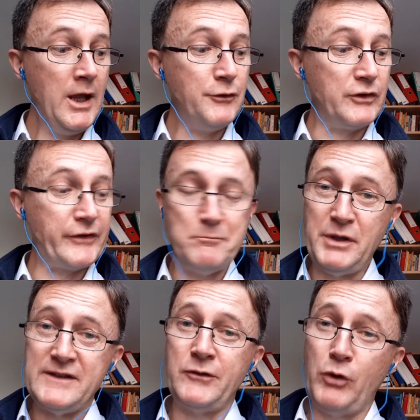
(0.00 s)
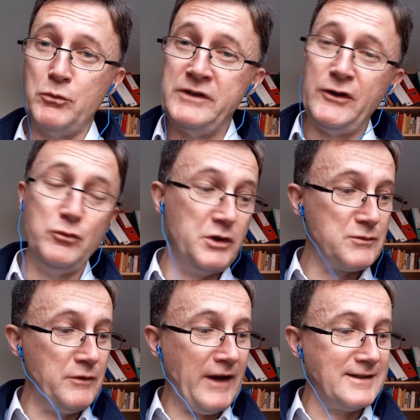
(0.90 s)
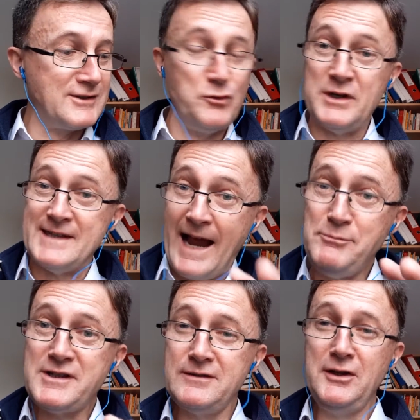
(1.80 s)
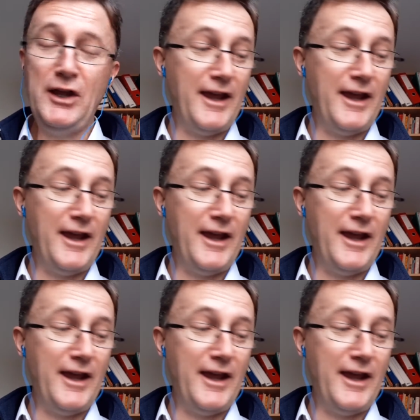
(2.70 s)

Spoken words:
There are some bits of what we do which we've had to adapt.